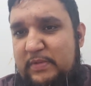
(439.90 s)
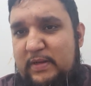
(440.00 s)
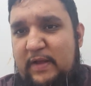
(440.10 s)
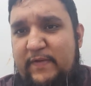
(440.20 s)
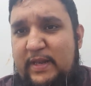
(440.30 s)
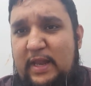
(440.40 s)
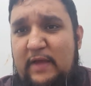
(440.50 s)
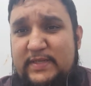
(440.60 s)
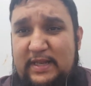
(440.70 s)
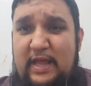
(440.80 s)
having
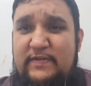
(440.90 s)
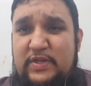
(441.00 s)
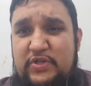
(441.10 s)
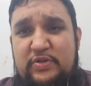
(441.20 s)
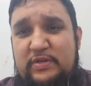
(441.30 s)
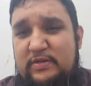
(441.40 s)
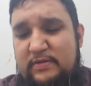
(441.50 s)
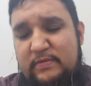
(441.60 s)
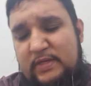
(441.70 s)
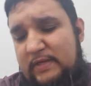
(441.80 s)
laughs I shouldn't
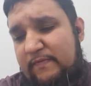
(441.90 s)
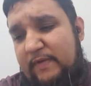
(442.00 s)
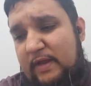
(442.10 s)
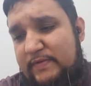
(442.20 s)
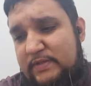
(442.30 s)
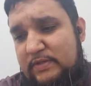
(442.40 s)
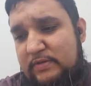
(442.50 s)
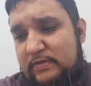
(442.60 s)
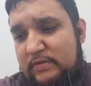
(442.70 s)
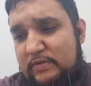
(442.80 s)
give laughs
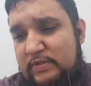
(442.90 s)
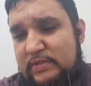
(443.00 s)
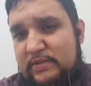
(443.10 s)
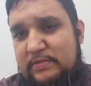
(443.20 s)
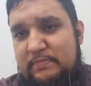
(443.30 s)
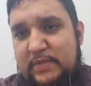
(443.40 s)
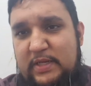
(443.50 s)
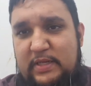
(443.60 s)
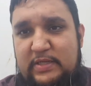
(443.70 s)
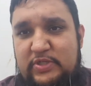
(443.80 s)
to, or
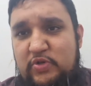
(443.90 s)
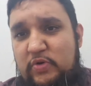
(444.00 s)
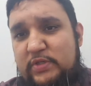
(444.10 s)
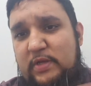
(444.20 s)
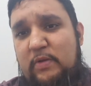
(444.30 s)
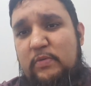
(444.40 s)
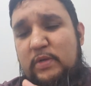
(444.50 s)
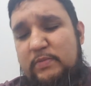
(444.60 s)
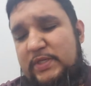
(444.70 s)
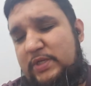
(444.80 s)
making jokes out,
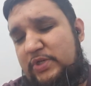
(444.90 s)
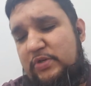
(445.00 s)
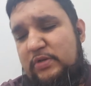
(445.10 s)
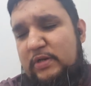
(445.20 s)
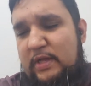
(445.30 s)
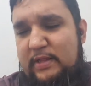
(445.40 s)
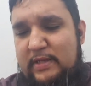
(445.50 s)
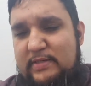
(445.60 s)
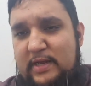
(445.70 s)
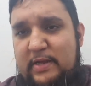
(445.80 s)
which I shouldn't at
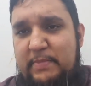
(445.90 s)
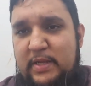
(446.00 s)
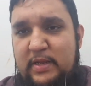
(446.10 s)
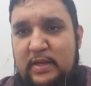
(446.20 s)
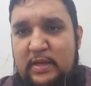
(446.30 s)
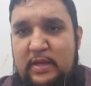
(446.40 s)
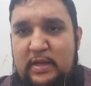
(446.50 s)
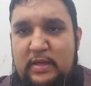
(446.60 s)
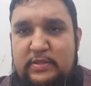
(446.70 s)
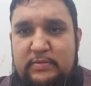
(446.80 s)
that time.
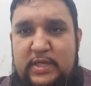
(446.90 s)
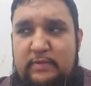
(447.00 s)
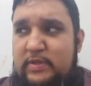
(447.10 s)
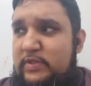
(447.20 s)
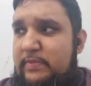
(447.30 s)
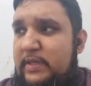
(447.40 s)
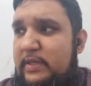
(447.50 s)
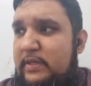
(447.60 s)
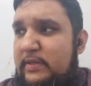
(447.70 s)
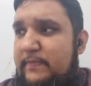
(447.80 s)
Sometimes I was a
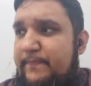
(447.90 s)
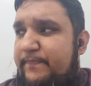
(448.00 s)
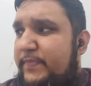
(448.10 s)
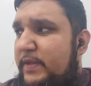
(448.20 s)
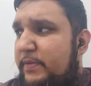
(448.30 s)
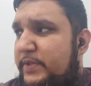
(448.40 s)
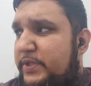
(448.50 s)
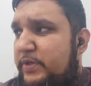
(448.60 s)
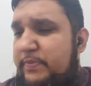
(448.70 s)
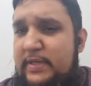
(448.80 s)
bit probably
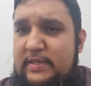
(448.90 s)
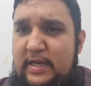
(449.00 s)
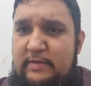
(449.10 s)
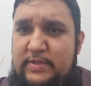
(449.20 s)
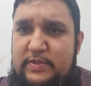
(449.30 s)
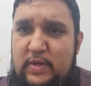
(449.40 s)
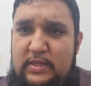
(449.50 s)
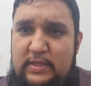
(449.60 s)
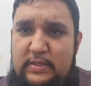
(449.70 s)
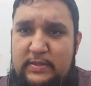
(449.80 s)
stupid at times as
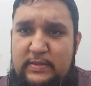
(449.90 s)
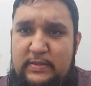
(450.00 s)
well,